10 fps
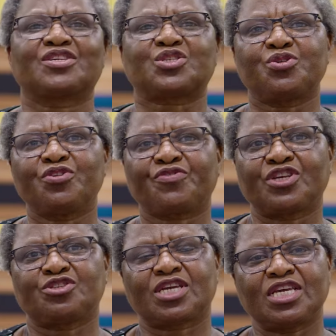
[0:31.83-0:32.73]
The School of
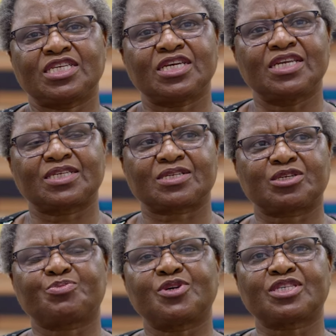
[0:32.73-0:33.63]
Education is
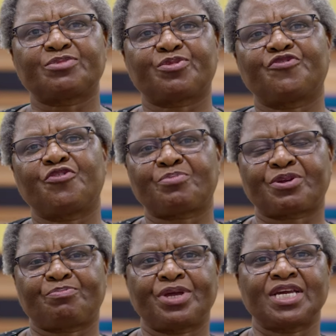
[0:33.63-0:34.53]
responsible for
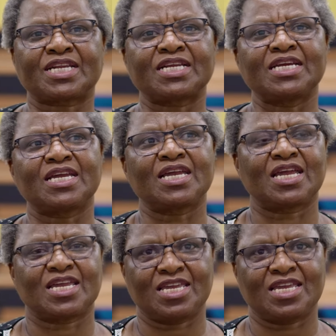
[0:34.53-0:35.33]
preparing